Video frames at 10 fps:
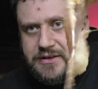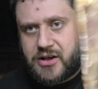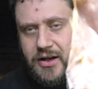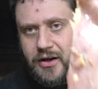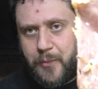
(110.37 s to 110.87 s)
It's
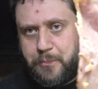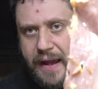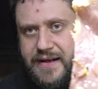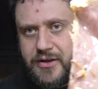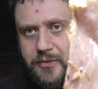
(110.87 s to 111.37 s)
kind of like
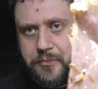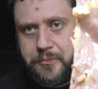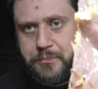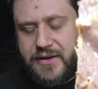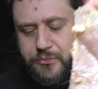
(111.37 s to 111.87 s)
bacon,
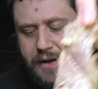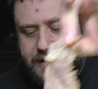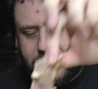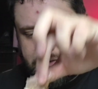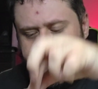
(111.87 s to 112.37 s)
beef
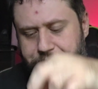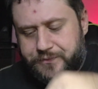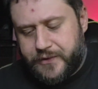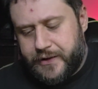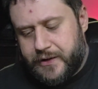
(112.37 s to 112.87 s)
bacon.
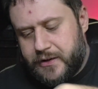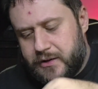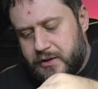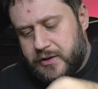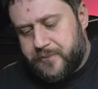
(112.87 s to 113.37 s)

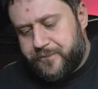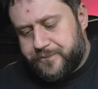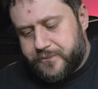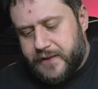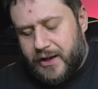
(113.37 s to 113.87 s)

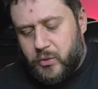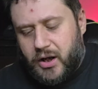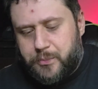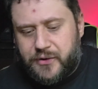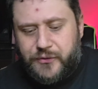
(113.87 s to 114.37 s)
Now, would
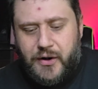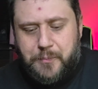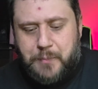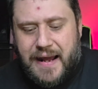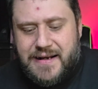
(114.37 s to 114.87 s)
I prefer
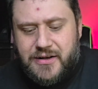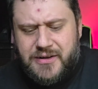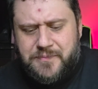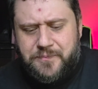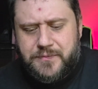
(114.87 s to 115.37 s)

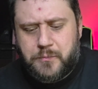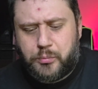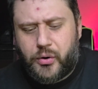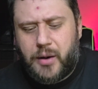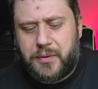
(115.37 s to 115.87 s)
bacon?
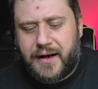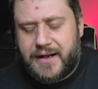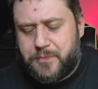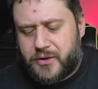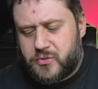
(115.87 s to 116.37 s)

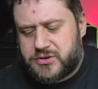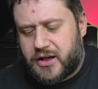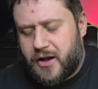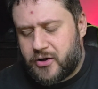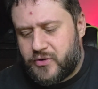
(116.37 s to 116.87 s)
Probably, but also
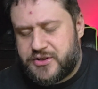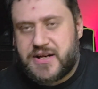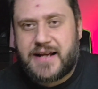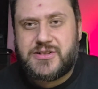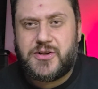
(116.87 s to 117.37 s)
Hungry
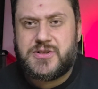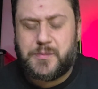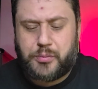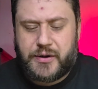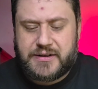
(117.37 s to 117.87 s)
Jack's do
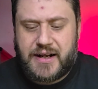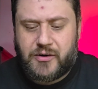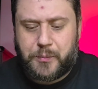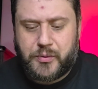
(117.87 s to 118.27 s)
some pretty terrible